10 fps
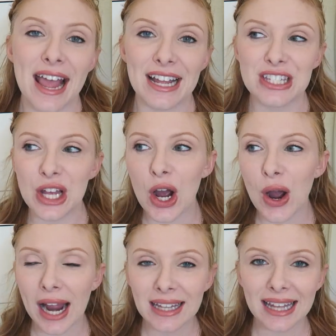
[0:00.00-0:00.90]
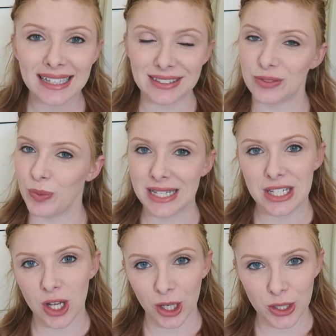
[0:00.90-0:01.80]
And so I like went
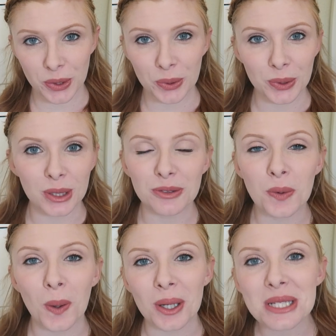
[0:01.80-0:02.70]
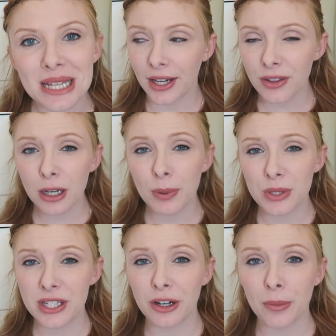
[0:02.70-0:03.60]
to Doctor Google, of course. I knew that a
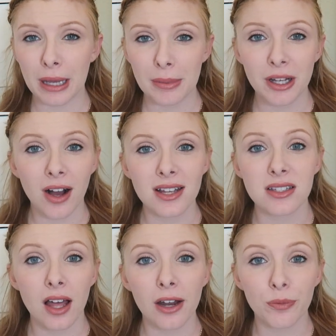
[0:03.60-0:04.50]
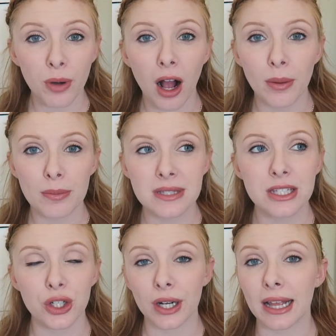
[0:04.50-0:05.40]
posterior baby caused a lot of problems
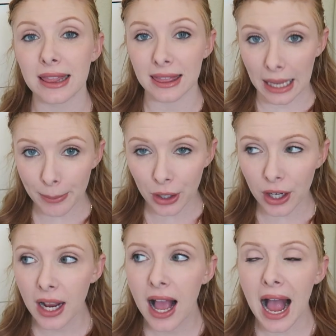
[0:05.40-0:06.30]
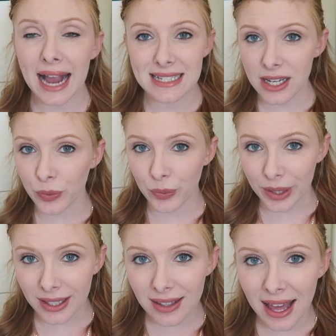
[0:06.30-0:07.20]
during labor. I didn't
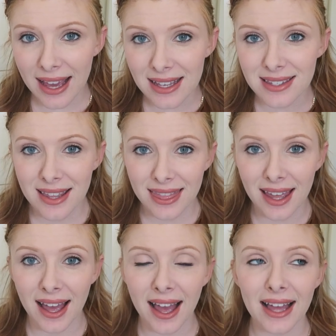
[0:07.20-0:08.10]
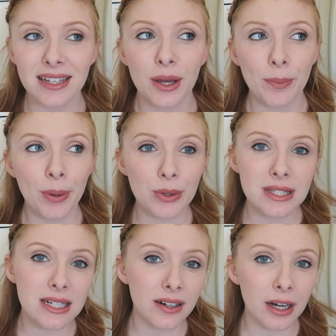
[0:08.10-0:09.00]
realize that
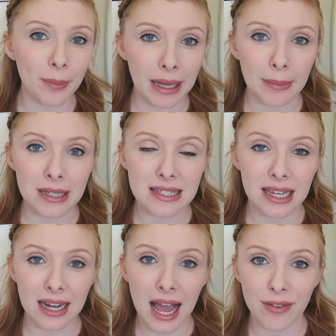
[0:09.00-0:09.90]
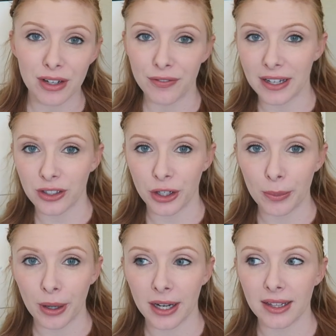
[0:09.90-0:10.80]
posterior babies can have an effect on
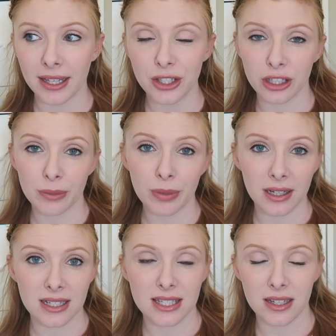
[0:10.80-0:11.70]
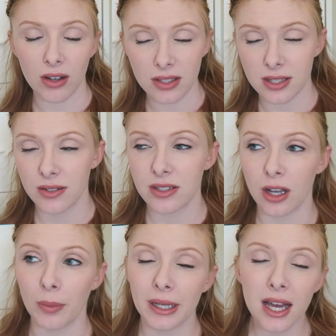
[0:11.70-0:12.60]
your body like during pregnancy also.
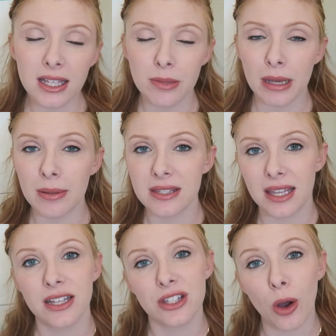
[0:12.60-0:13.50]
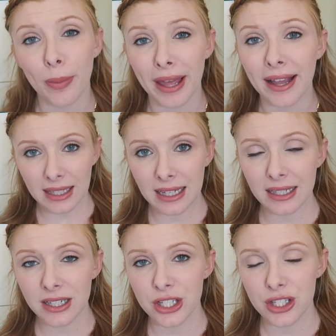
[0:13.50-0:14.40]
So because the baby is getting so big
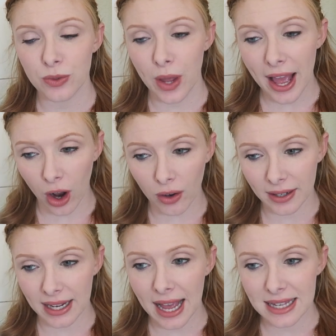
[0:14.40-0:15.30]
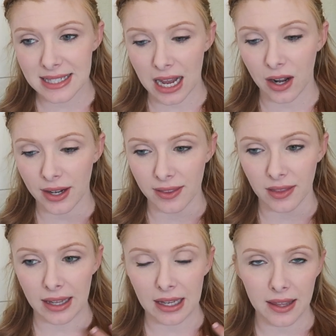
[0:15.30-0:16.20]
and is already head down and
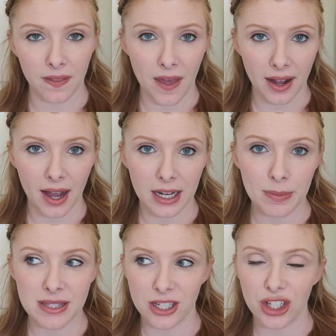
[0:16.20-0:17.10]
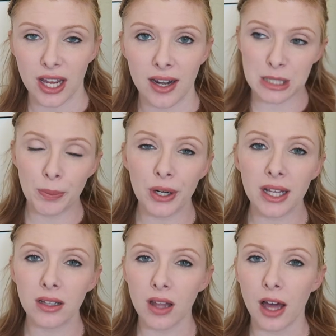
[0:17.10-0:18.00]
like in that kind of position, it's
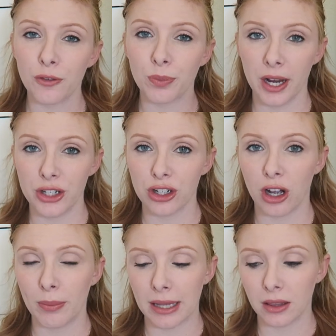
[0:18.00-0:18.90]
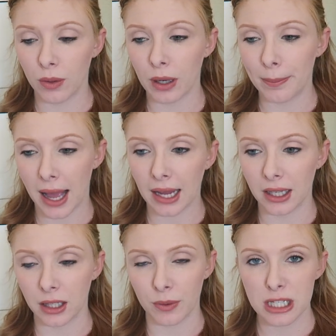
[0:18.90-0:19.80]
putting a lot of pressure on my lower back
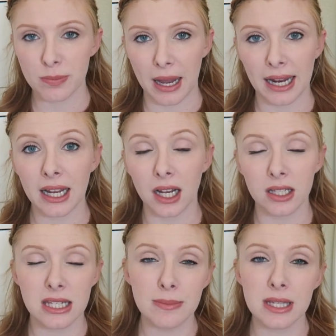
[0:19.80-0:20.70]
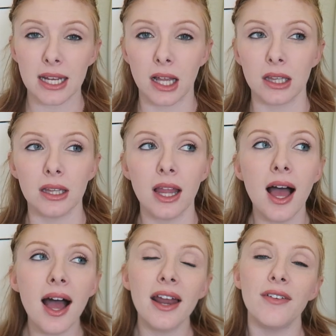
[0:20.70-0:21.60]
and lower spine, and it seems like a
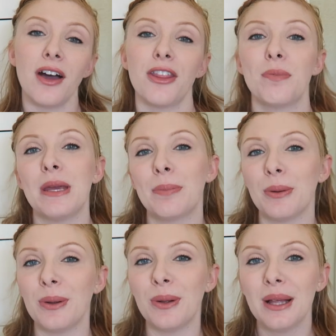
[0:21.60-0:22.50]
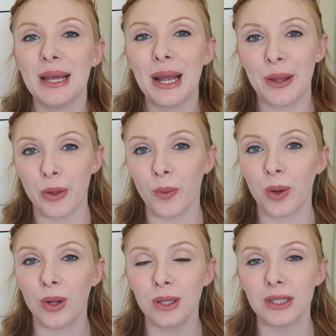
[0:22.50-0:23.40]
lot of other people in the
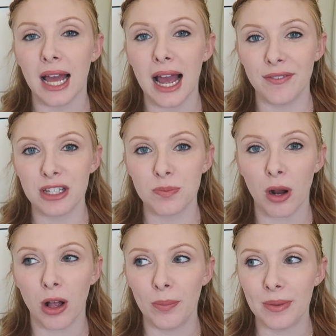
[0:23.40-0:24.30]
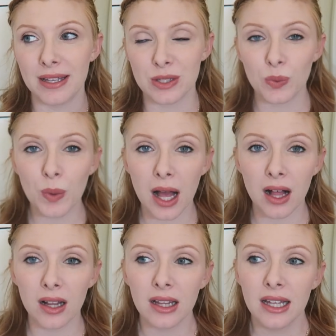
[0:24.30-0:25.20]
world have this problem as
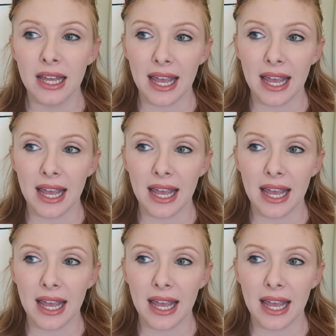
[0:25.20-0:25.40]
well.